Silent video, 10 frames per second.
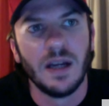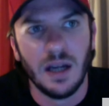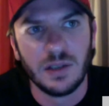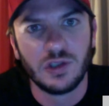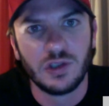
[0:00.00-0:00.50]

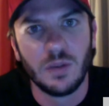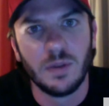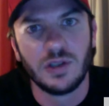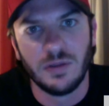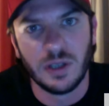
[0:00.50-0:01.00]
so
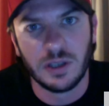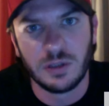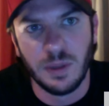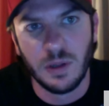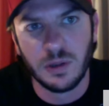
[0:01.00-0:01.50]
much different
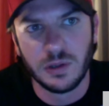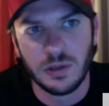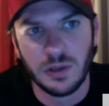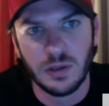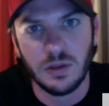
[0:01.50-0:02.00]
exposure
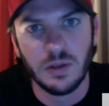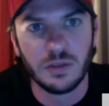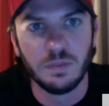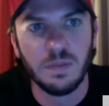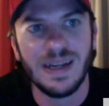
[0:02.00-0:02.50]
to
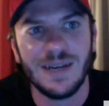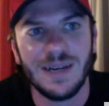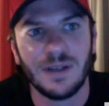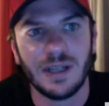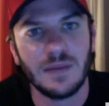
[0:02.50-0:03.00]
as many
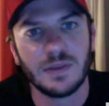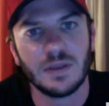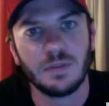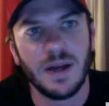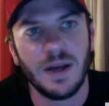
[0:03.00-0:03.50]
different games
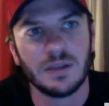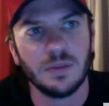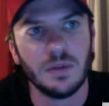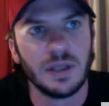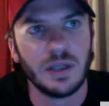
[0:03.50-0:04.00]
as
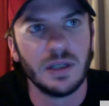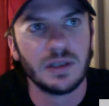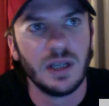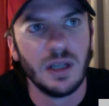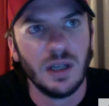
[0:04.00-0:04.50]
possible,
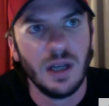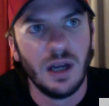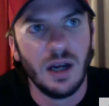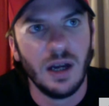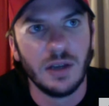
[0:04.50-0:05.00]
because
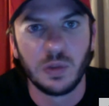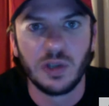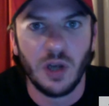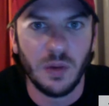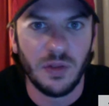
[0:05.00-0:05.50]
as we
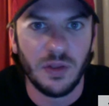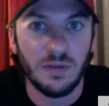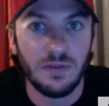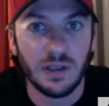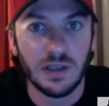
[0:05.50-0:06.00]
saw with the
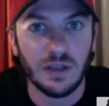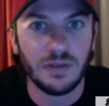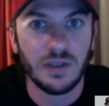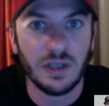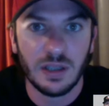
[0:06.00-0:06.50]

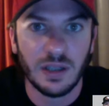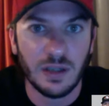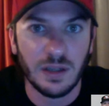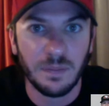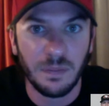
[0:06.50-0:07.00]

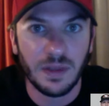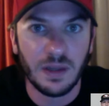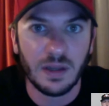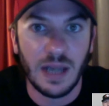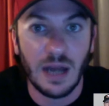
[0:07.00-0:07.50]
Philadelphia
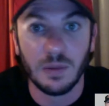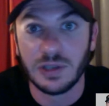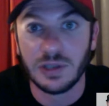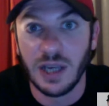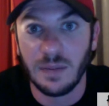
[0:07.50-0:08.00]

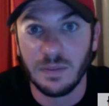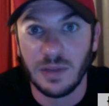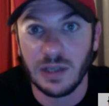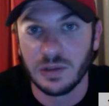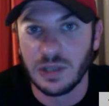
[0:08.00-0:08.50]
Cowboys game,
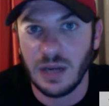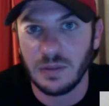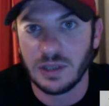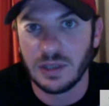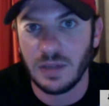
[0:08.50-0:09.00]
the
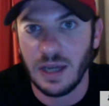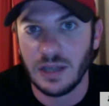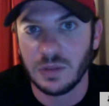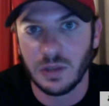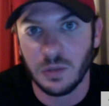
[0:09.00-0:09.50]
Eagles-Cowboys game
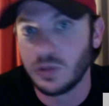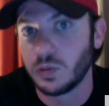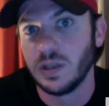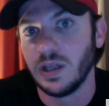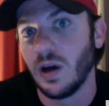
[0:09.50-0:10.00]
last week,
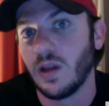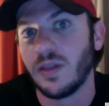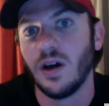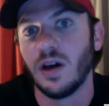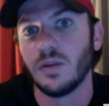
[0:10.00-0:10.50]
which we all
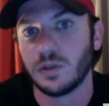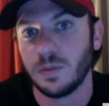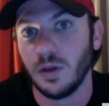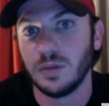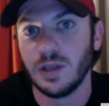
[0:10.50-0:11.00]
thought was
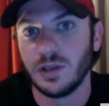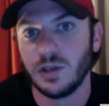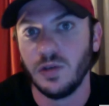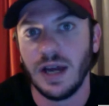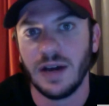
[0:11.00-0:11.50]
supposed to be a
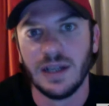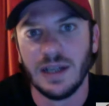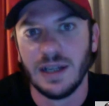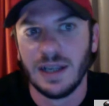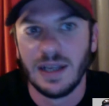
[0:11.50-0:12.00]
shootout,
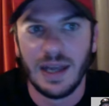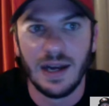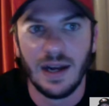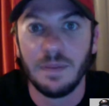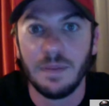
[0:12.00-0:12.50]

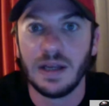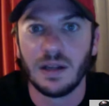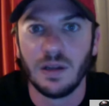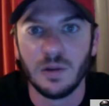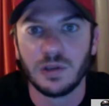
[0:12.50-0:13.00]
ended up being a
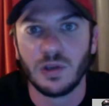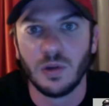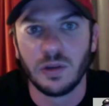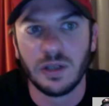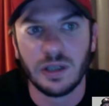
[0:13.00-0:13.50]

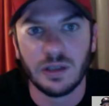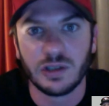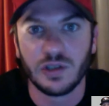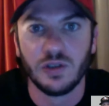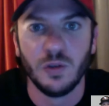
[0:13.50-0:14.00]
low-scoring
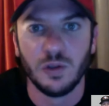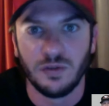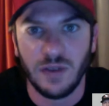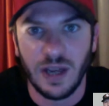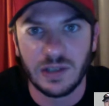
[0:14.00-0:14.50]

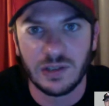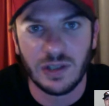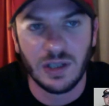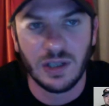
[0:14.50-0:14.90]
snooze fest.